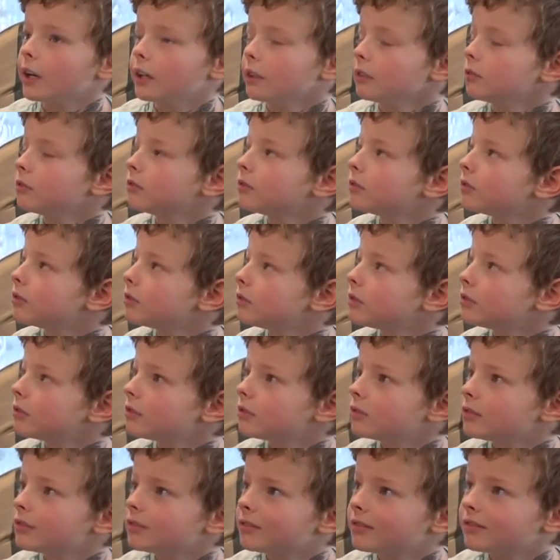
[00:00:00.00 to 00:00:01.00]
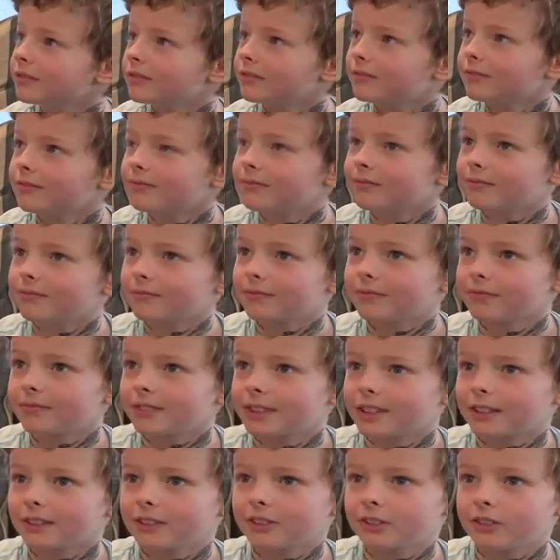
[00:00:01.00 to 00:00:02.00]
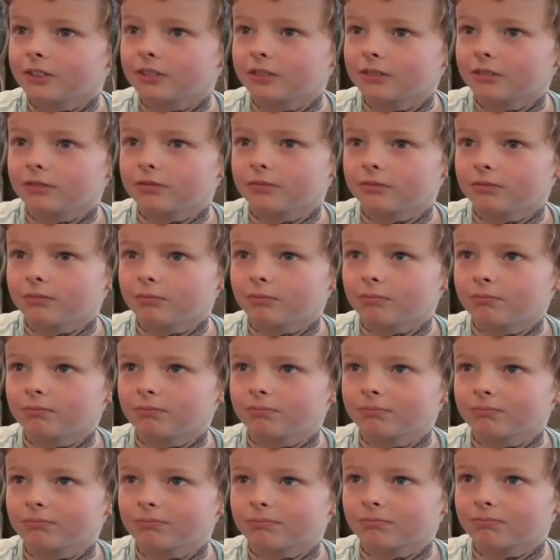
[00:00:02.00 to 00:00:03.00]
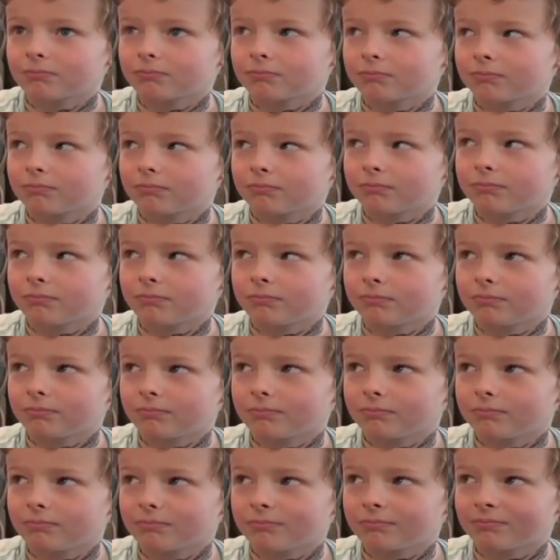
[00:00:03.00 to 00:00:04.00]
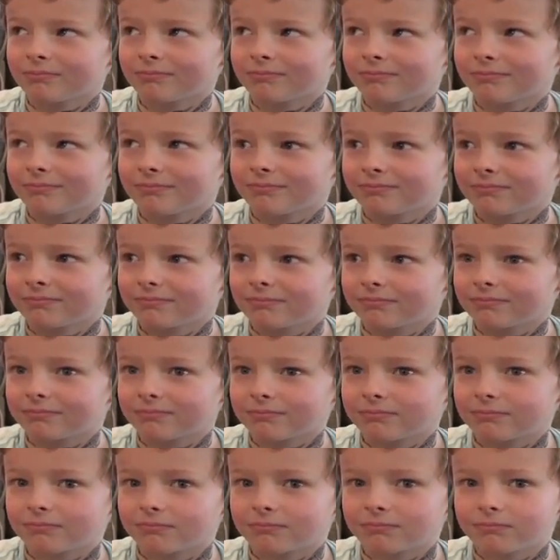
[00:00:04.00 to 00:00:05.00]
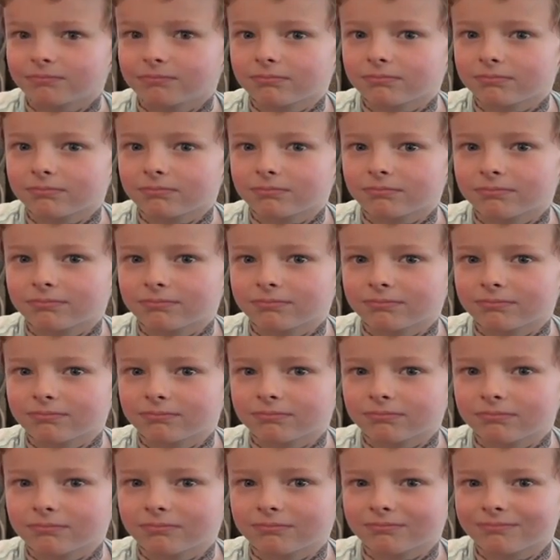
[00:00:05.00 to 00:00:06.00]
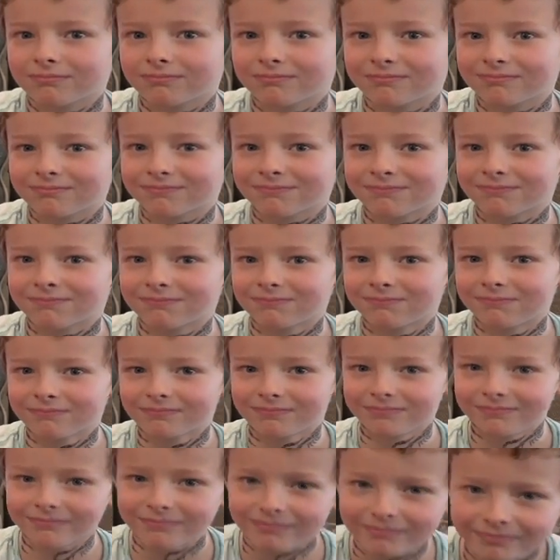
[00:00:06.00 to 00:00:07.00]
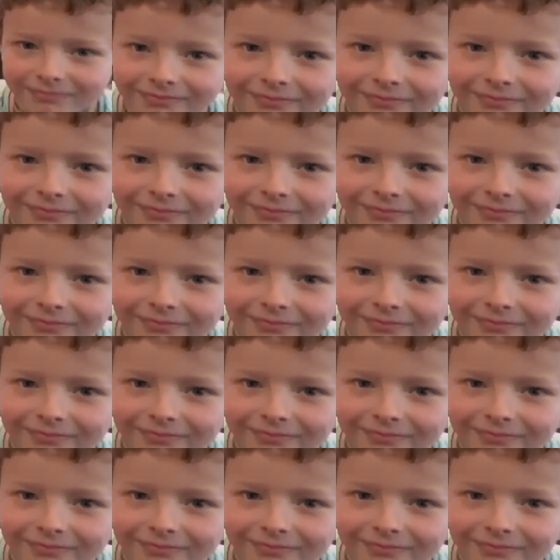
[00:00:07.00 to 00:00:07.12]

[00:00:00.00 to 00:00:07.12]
[no speech]